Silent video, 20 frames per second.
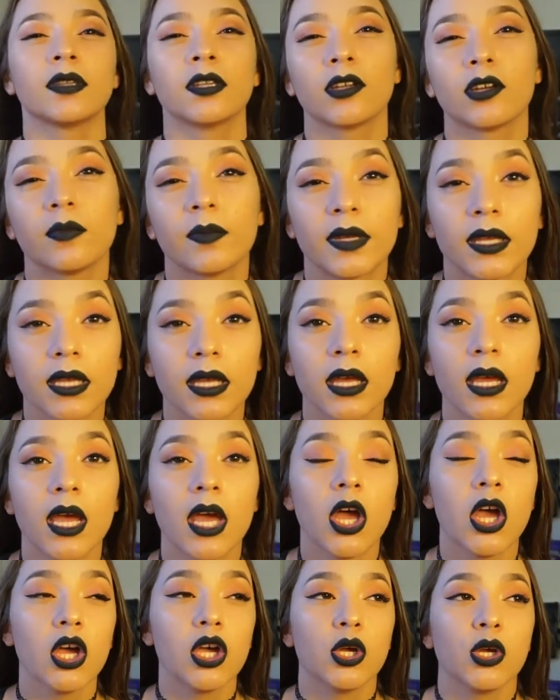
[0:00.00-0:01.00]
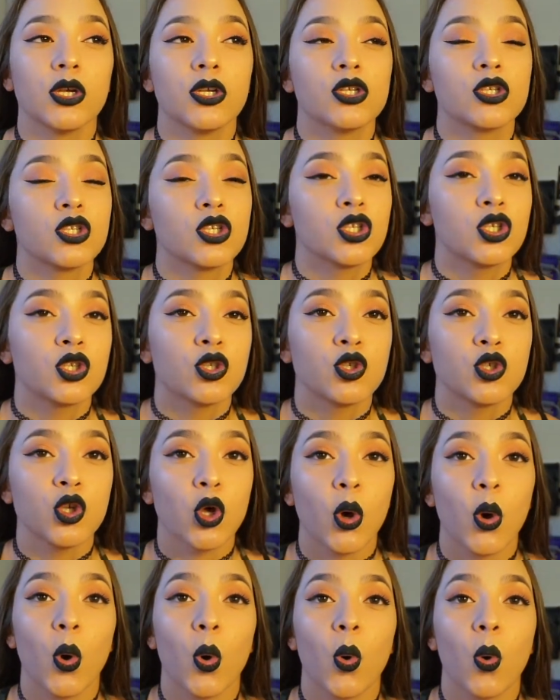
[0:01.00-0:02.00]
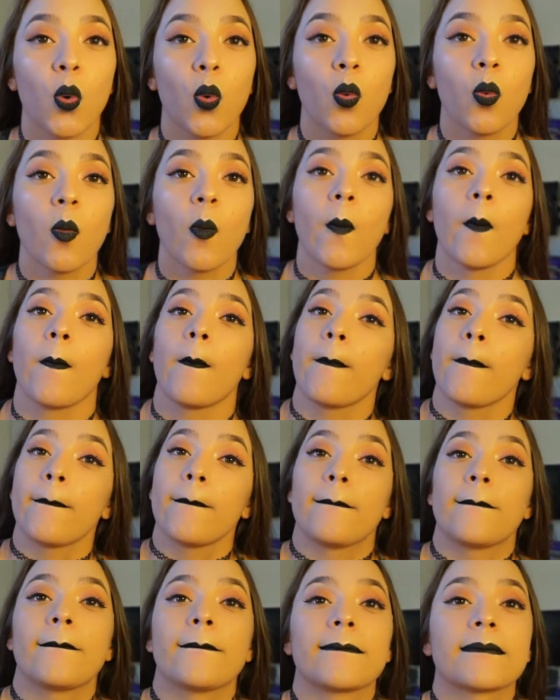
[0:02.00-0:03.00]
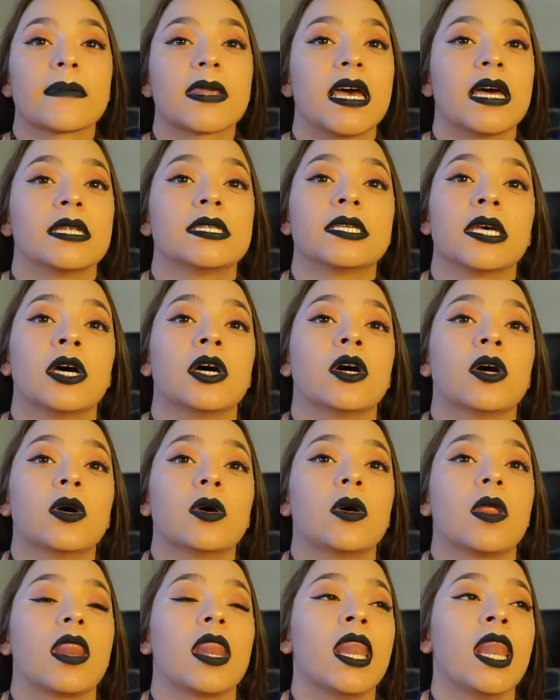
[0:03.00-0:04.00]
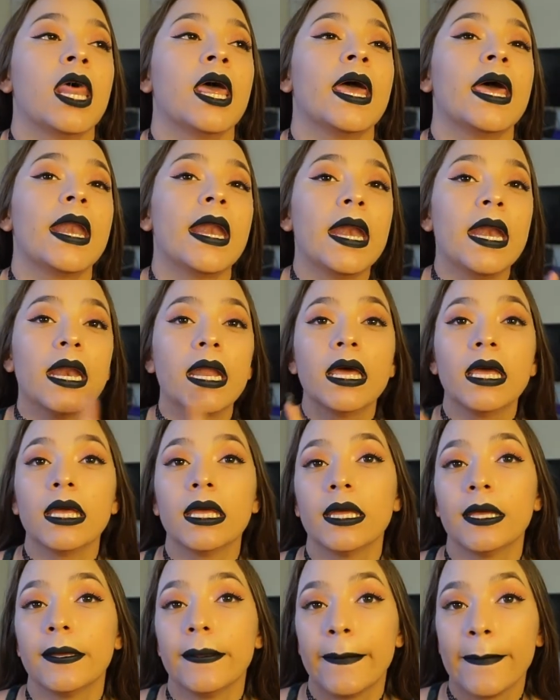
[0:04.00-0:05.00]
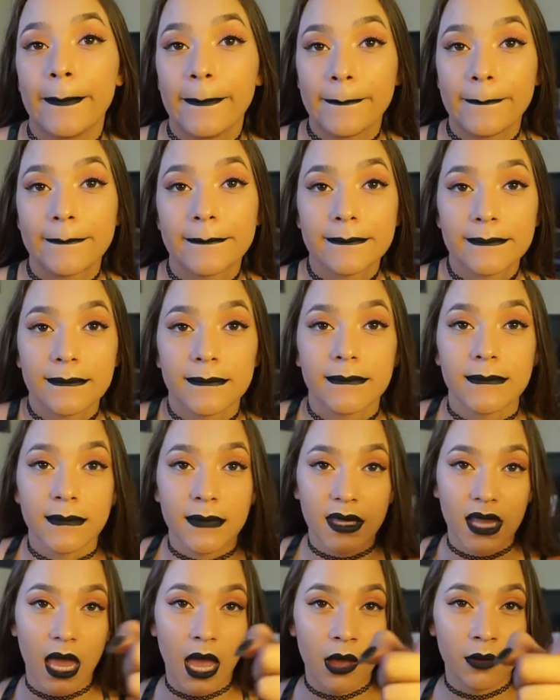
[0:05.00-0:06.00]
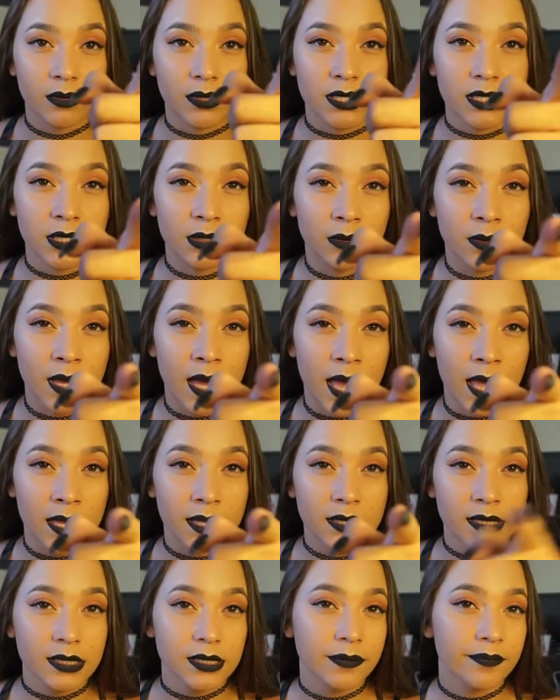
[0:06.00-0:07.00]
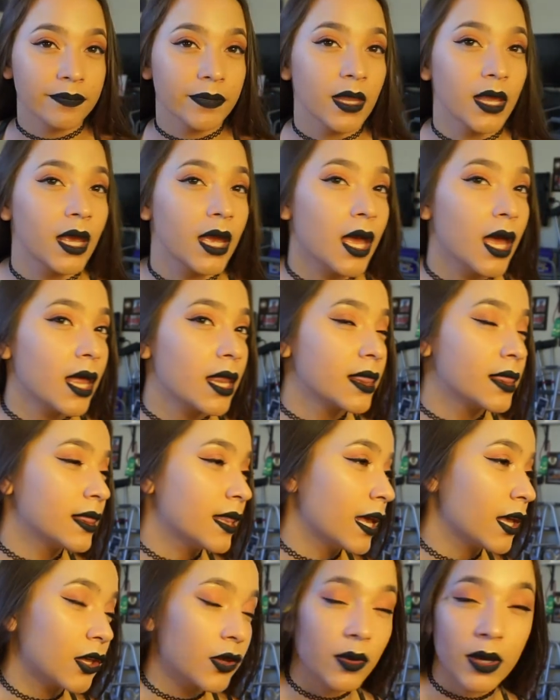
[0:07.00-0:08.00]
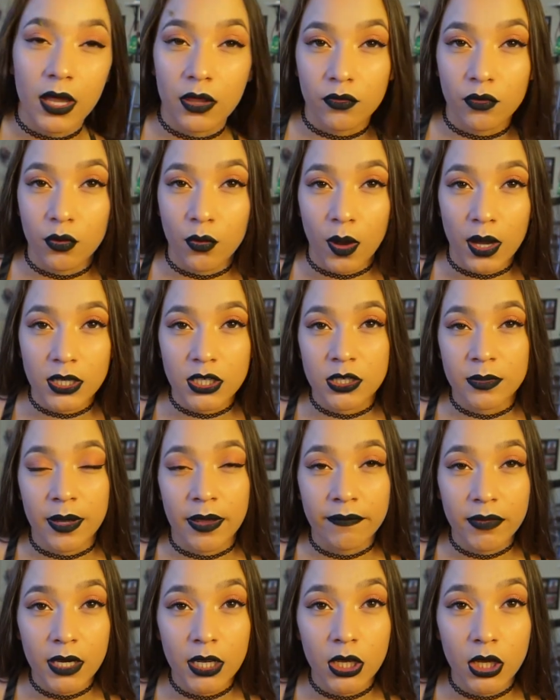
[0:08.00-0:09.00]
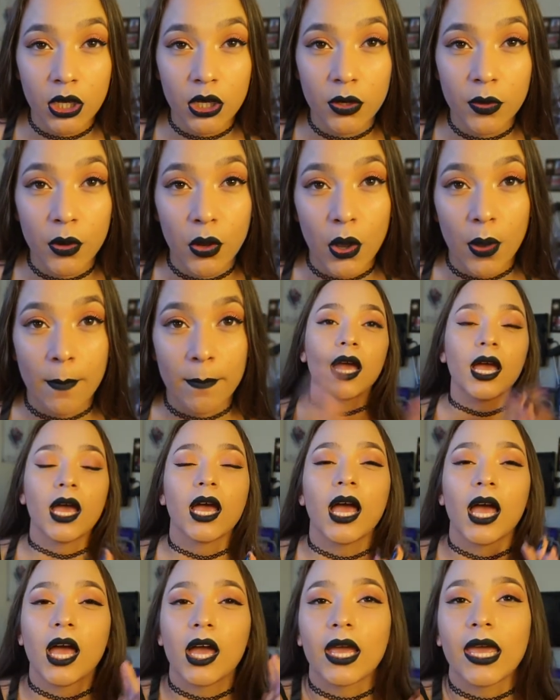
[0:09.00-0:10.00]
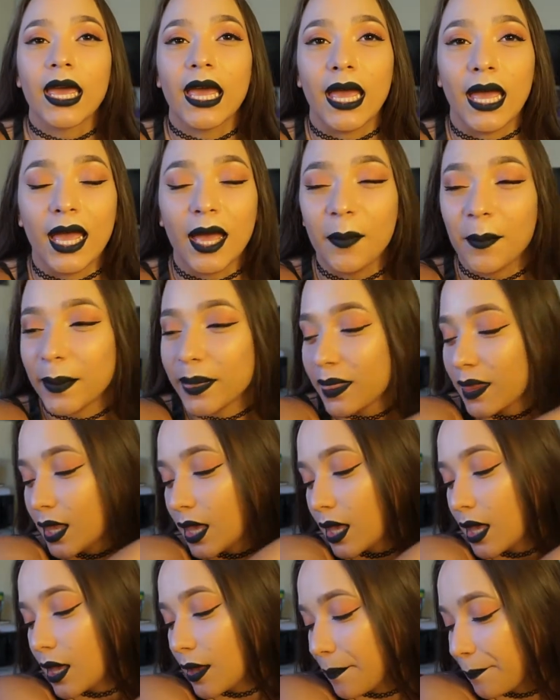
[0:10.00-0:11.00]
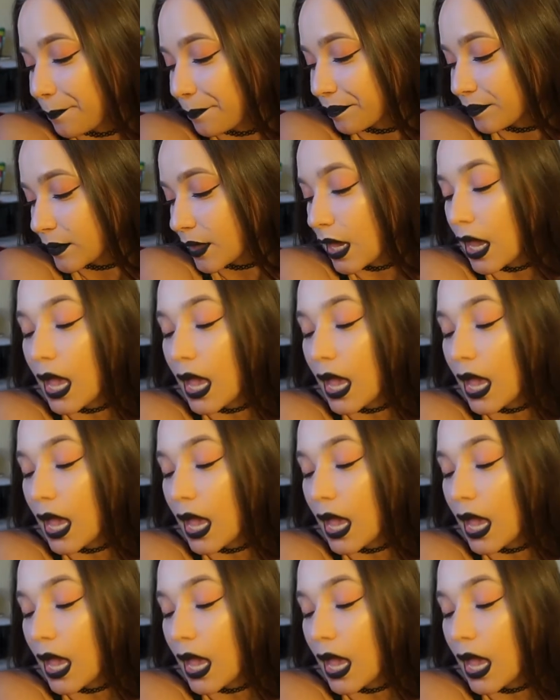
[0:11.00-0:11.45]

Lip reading: just to mix it up a little bit. So until then, I will see you guys. Thank you guys for watching my video. Okay,